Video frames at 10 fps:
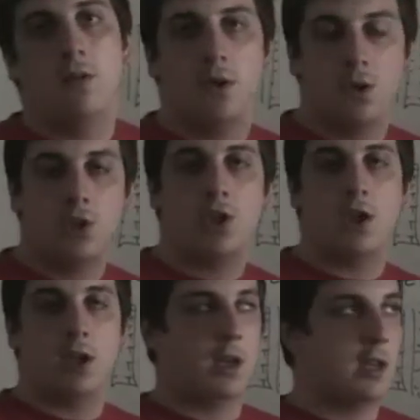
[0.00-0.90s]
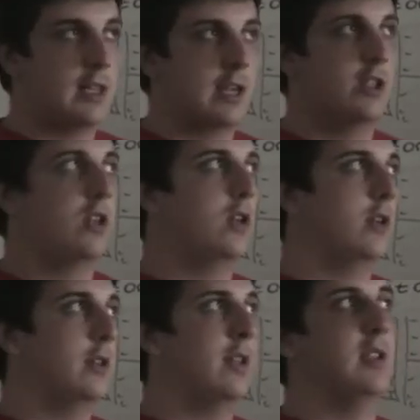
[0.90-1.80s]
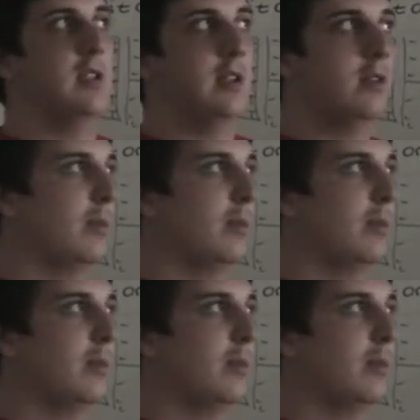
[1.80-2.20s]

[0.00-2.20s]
we usually in electrical, the insulator